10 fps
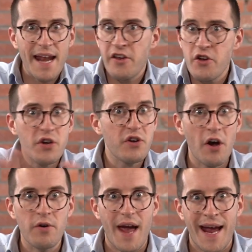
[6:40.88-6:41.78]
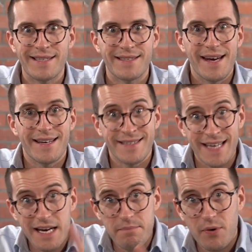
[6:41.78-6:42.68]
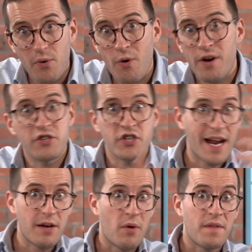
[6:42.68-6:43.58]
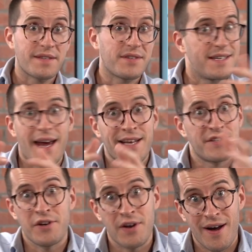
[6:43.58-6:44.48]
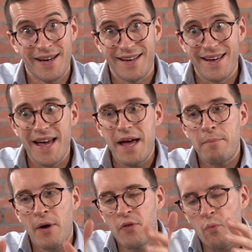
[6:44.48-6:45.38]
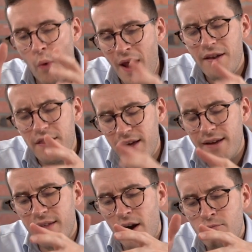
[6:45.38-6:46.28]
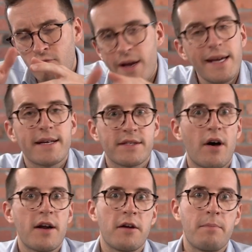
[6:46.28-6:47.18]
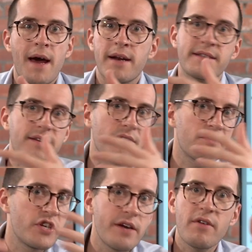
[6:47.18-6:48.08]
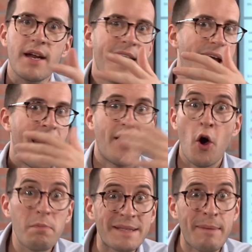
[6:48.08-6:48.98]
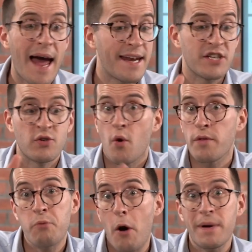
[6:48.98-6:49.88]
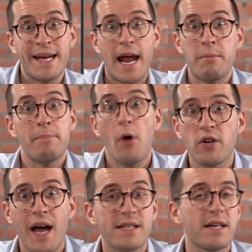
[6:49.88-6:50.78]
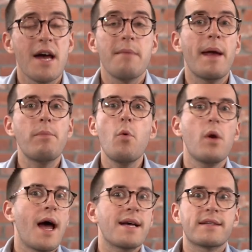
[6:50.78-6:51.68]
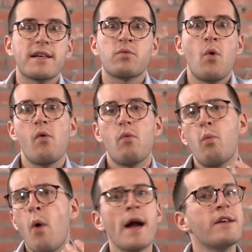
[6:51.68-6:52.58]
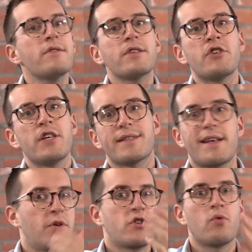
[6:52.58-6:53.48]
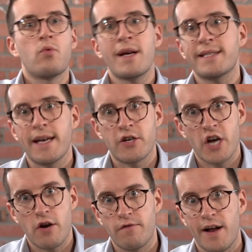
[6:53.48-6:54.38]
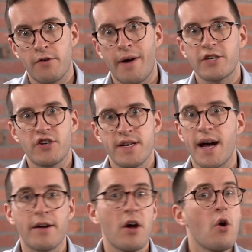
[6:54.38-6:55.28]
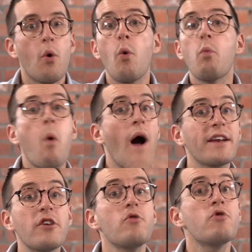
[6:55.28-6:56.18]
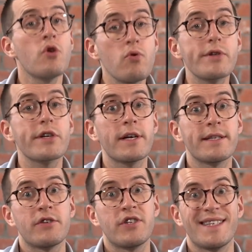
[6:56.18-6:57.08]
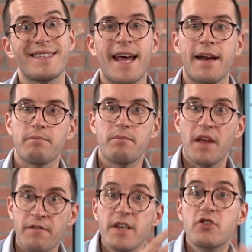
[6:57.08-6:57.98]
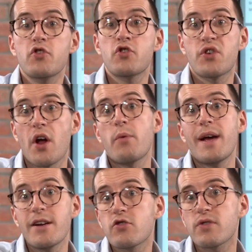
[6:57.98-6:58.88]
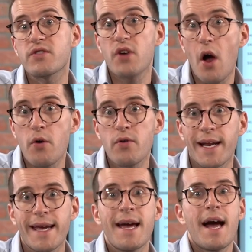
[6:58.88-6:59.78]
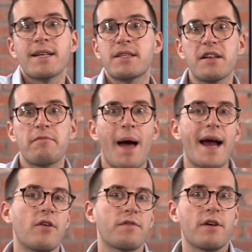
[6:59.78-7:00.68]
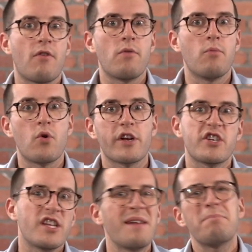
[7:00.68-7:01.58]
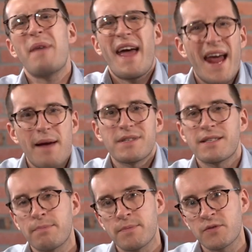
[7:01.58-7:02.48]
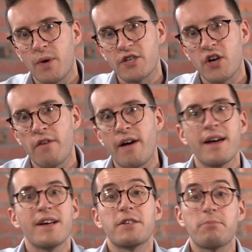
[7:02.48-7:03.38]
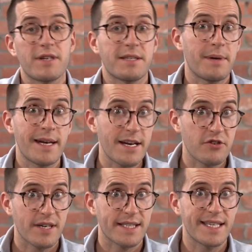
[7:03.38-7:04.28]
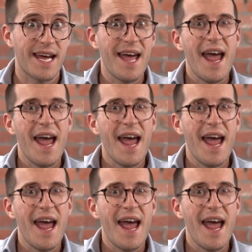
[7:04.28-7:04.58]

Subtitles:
Now, you can go as deep or as shallow on this as you like. But the one thing that I'm really excited about is generally at Opes Partners or on the Property Academy podcast, people will ask us, well, why do you suggest that we should always get a chattel valuation done? Or why do you usually suggest that investors should go interest only until they've paid off their own mortgage and then perhaps switch over to principal and interest?